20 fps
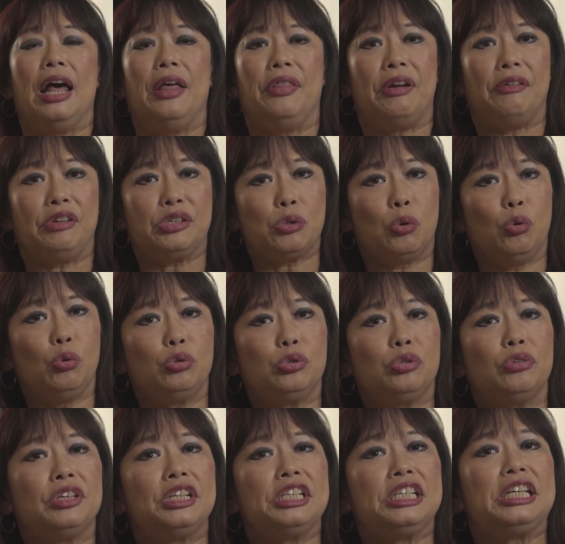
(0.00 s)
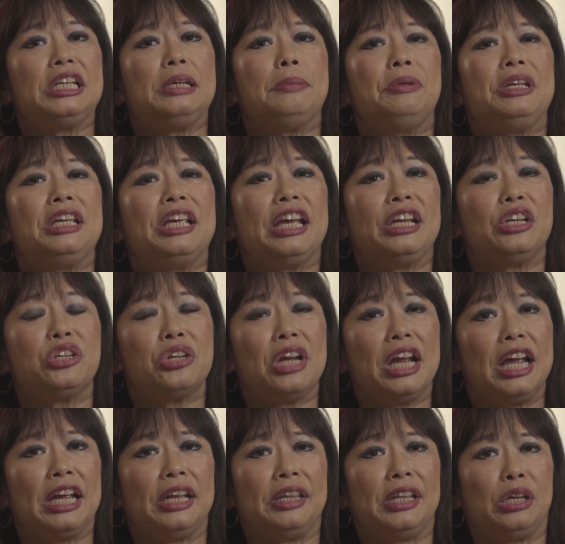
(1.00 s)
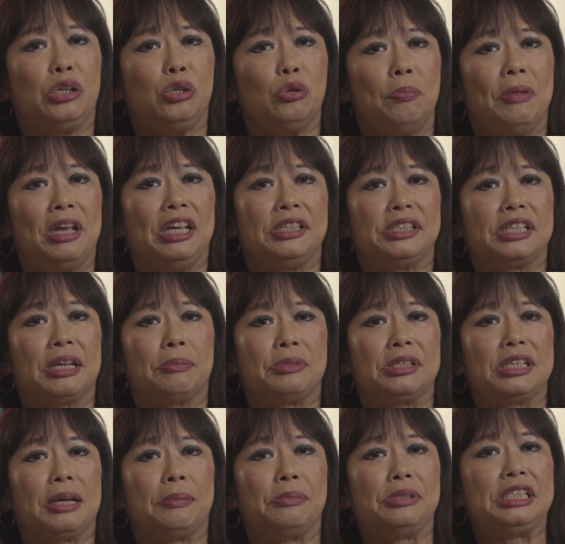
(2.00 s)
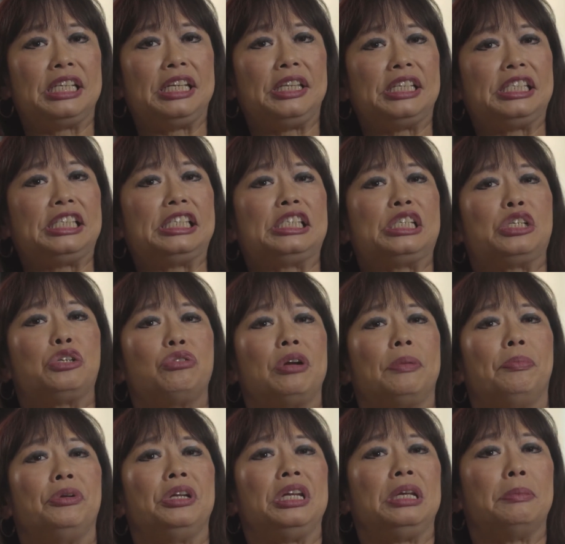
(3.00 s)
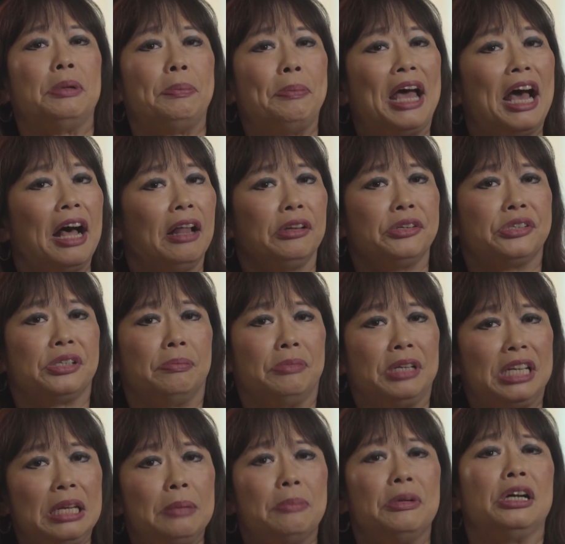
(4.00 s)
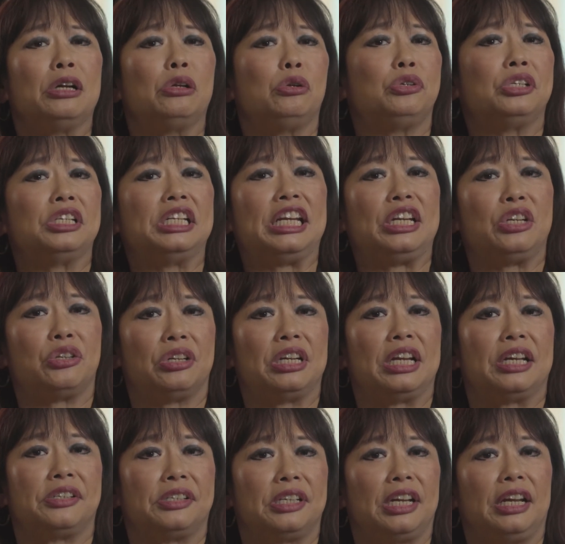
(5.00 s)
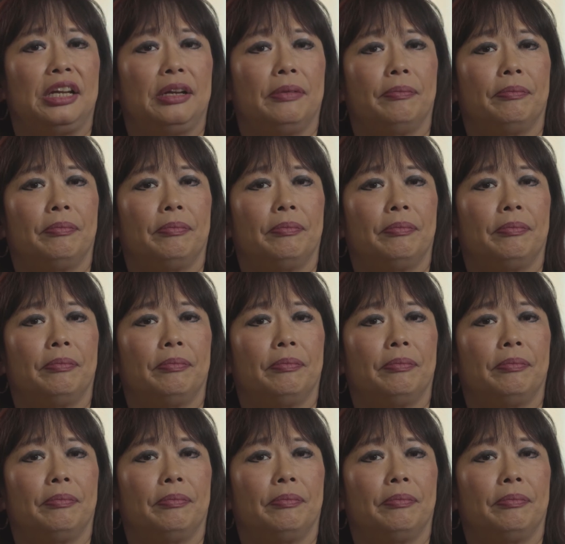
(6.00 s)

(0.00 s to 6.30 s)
There is also the TPHA that you may sometimes see. This is the treponema pallidum hemagglutination assay.